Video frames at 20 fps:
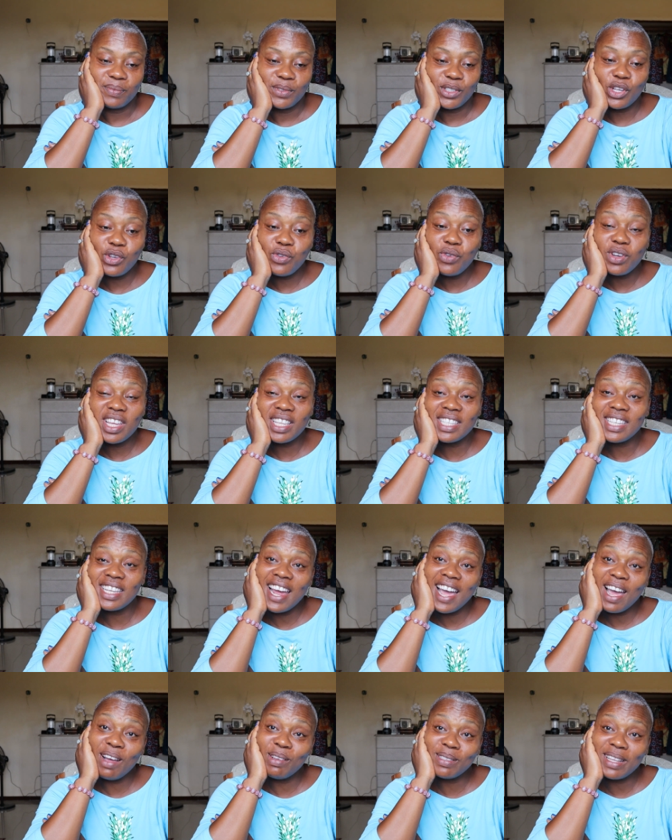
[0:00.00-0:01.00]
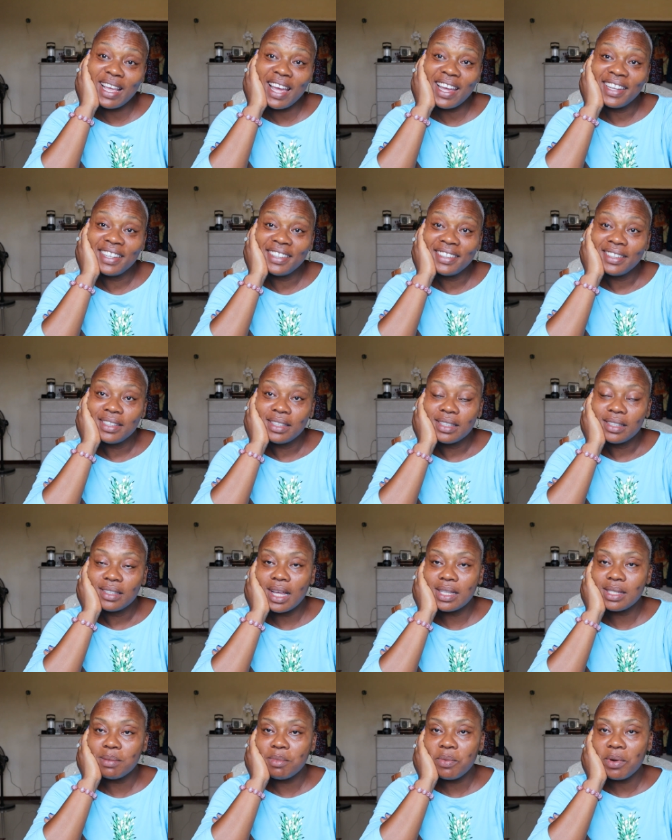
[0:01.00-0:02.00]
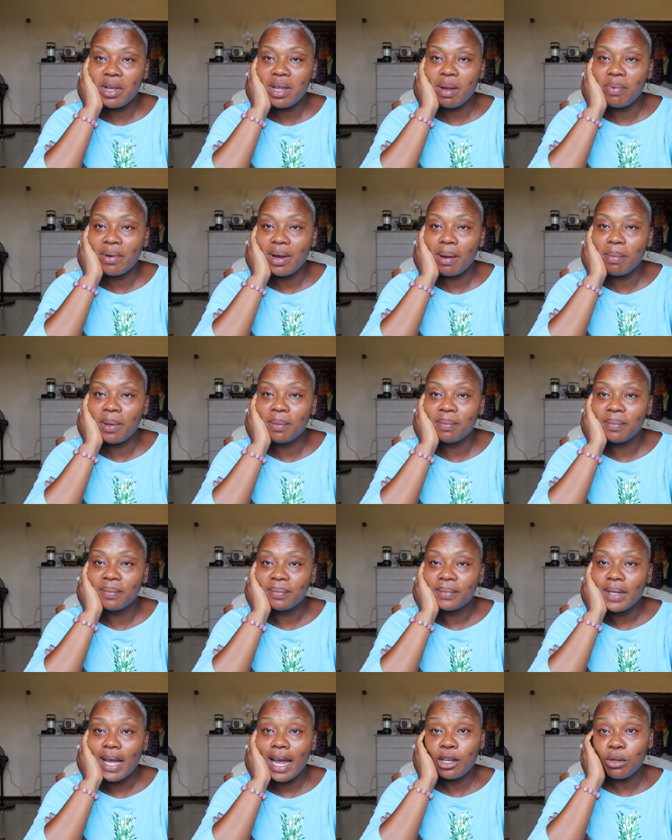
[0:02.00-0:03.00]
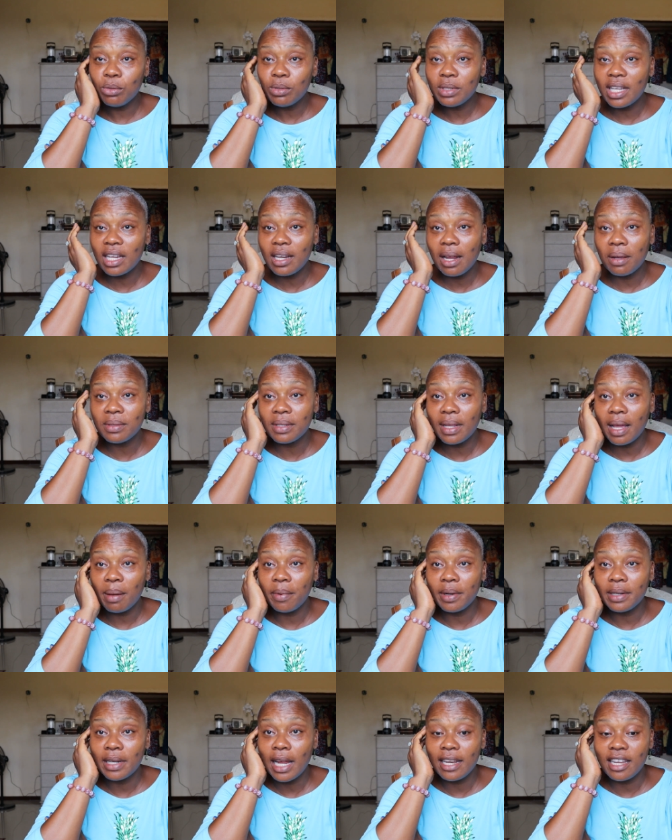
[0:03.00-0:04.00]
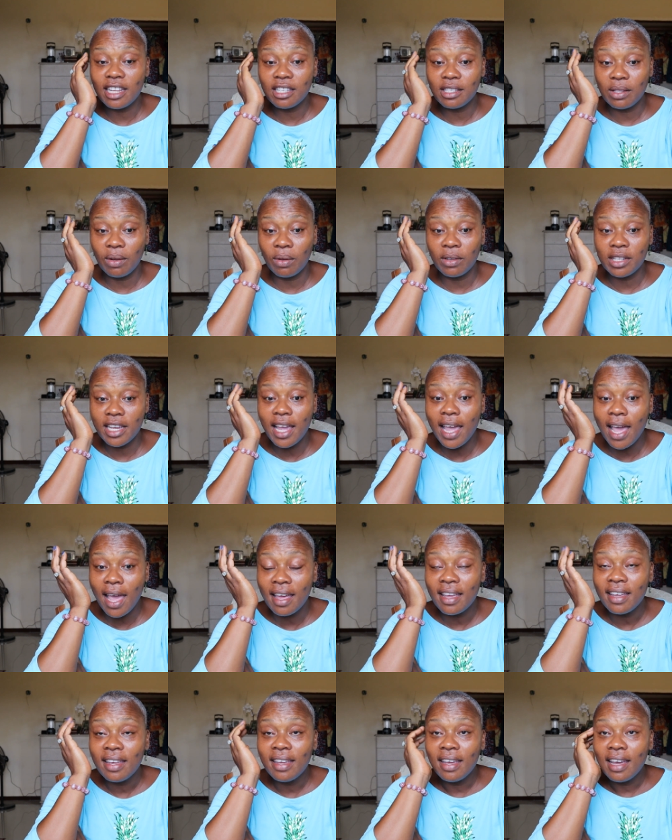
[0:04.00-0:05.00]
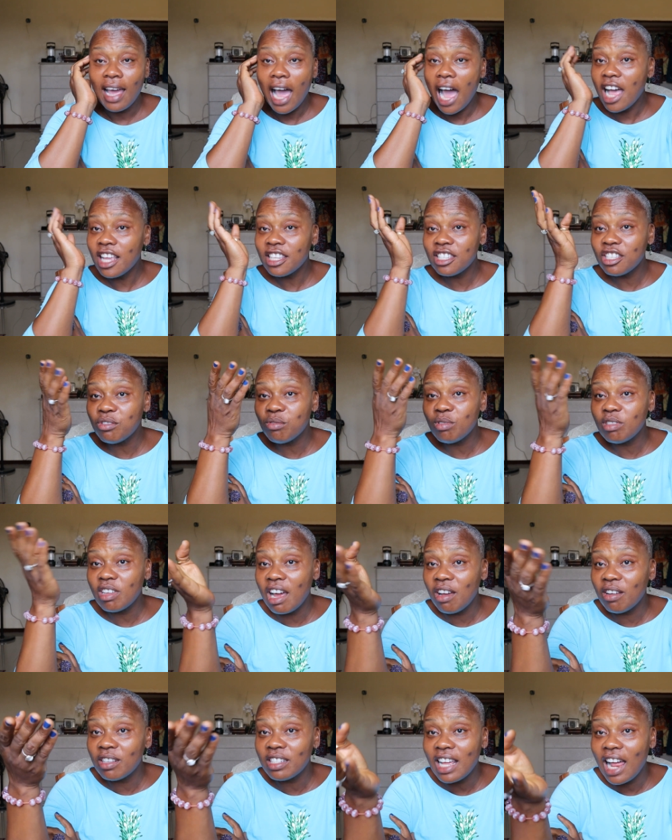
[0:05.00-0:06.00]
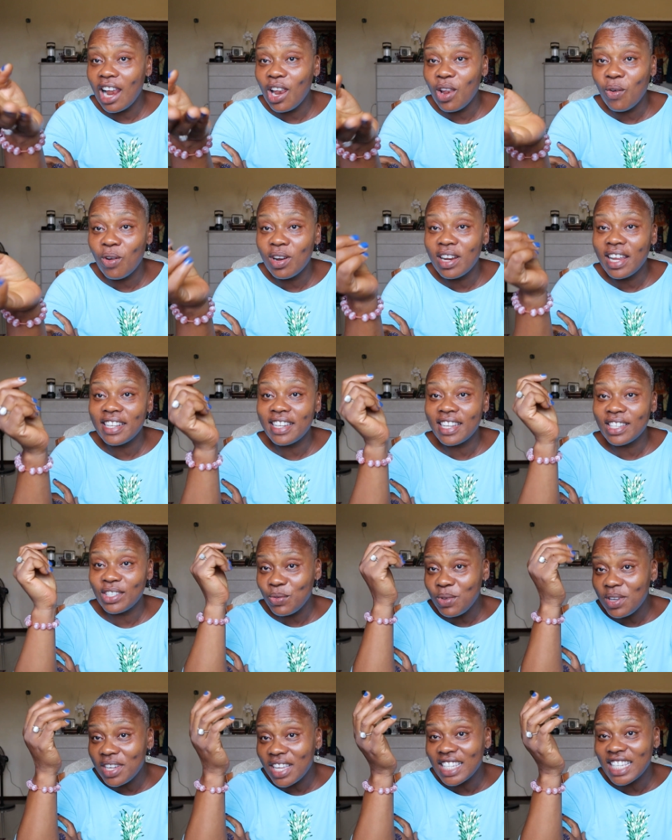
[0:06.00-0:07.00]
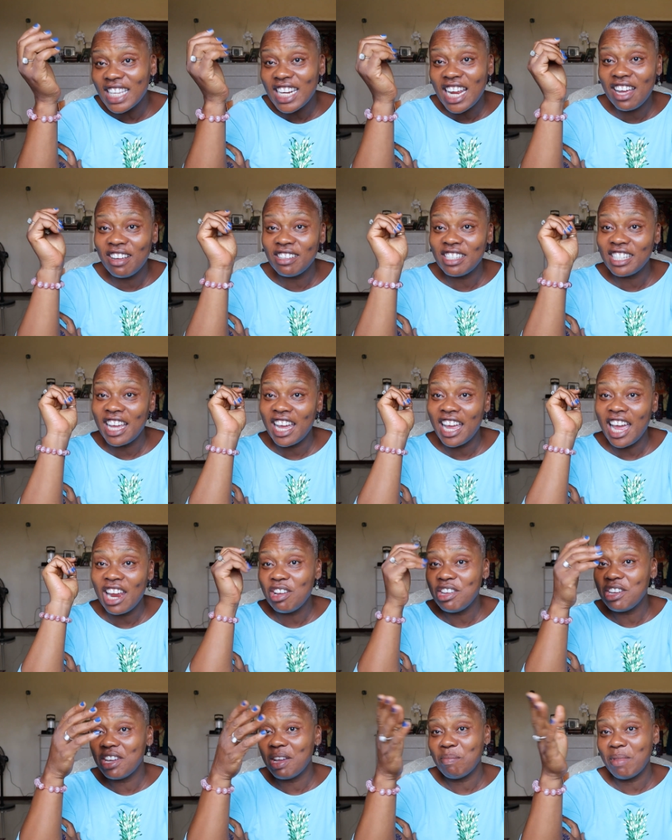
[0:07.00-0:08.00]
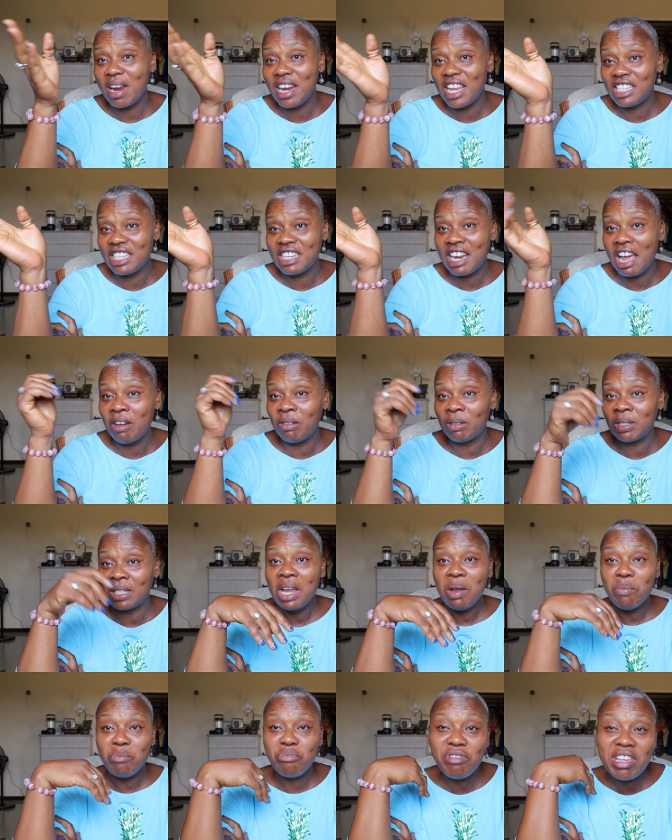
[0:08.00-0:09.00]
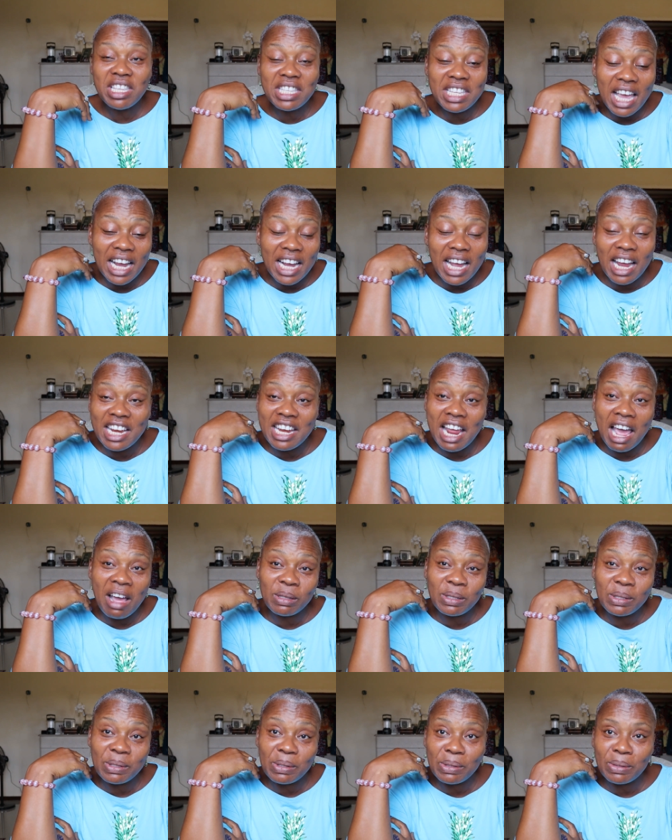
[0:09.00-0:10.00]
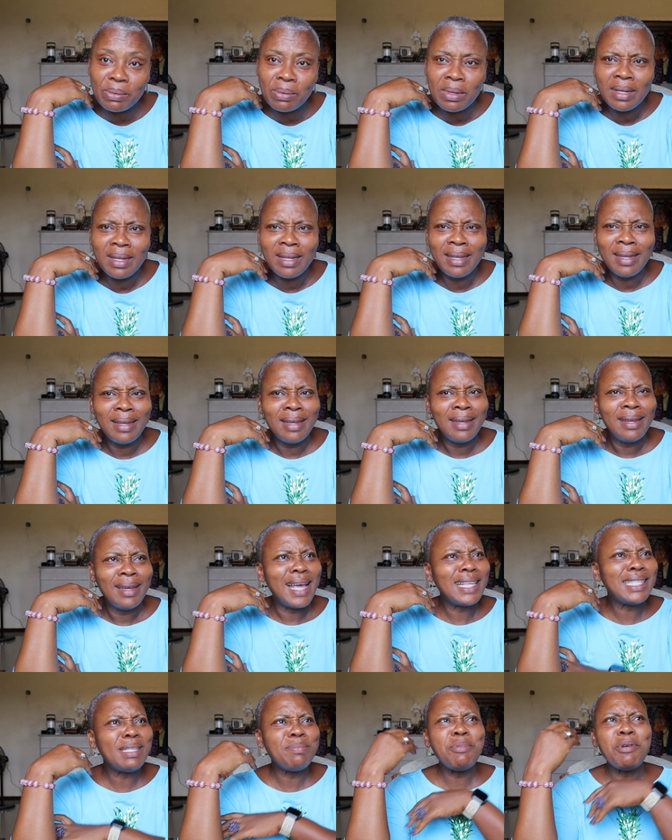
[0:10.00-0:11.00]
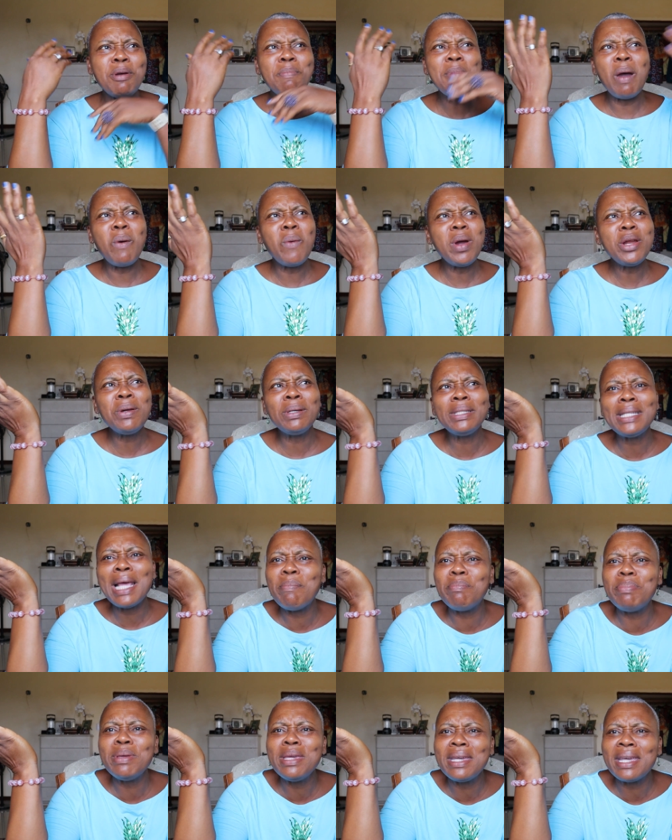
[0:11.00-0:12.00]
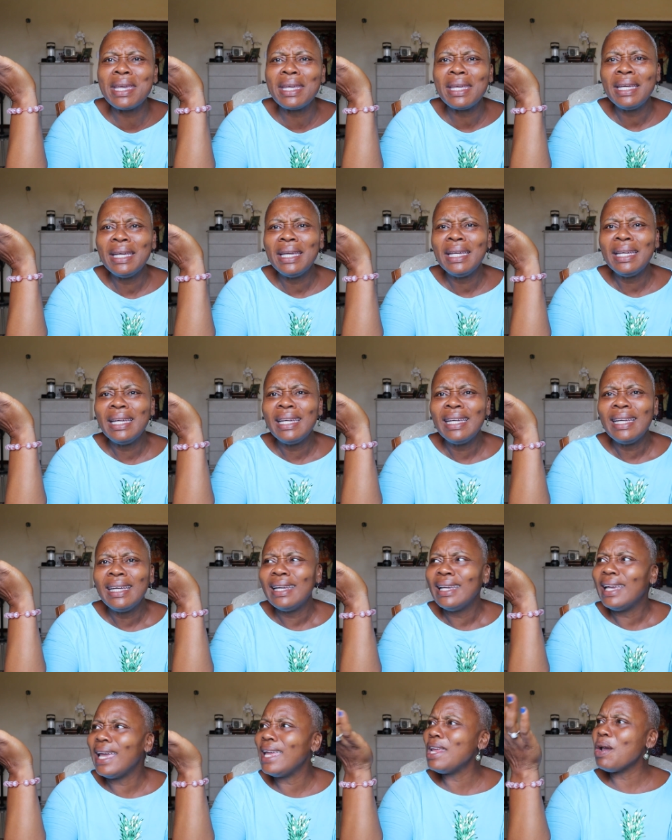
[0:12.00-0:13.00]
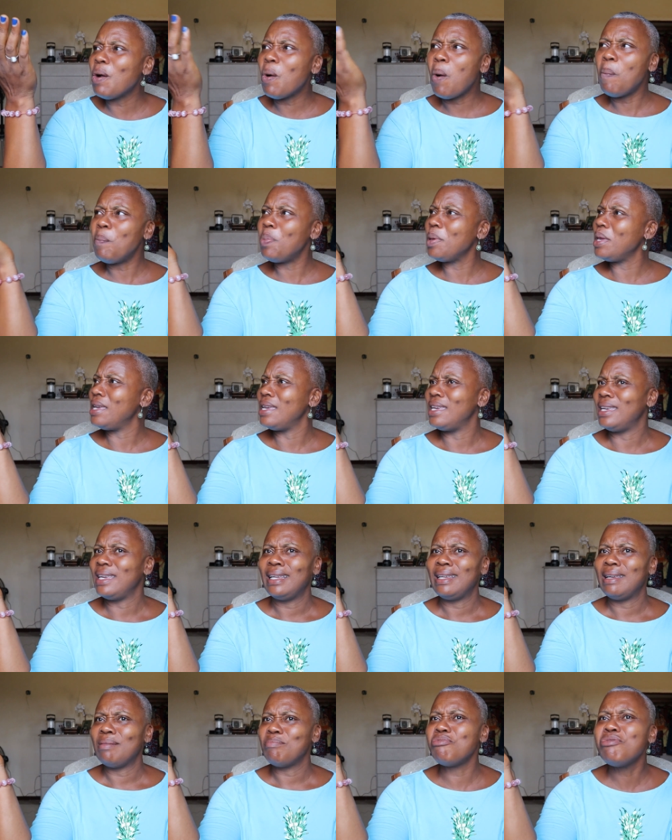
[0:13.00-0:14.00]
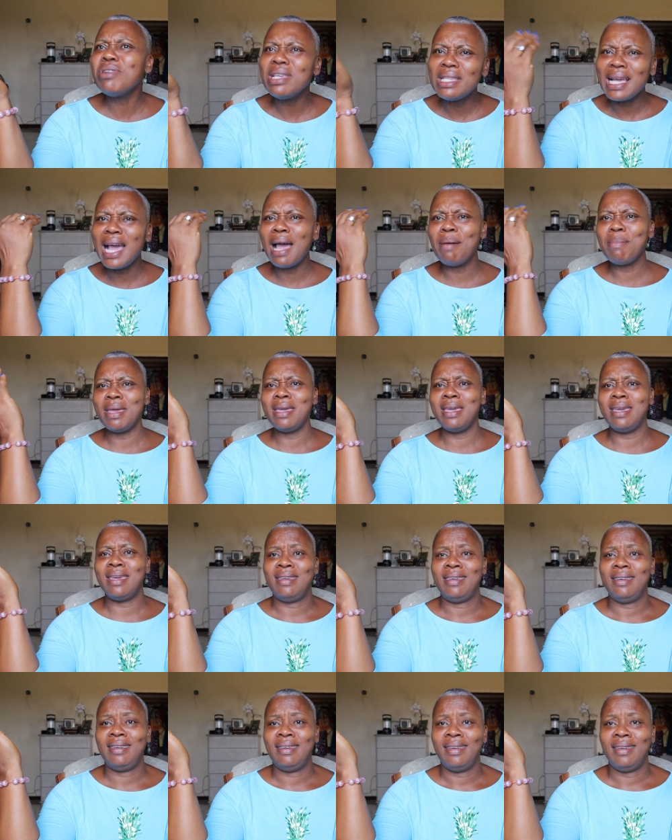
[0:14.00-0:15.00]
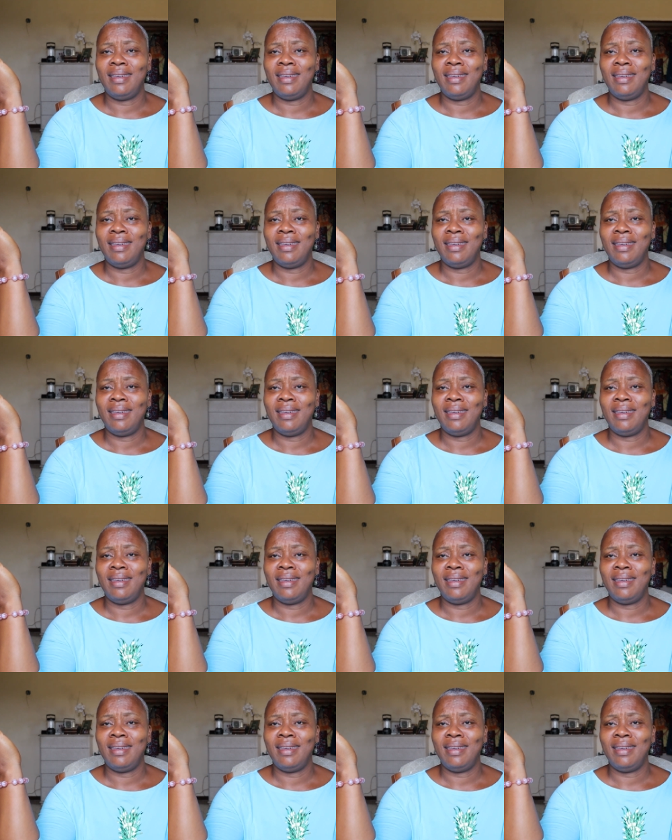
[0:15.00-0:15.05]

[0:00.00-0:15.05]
so you can sit down outside. I said, what's your problem? I do sit outside, but not this long. Yeah, I see you sitting outside long like this, so you can sit outside. I know you can manage in the house. Breeze can come in the house to you. I said, where my windows are big and they open. Breeze come in.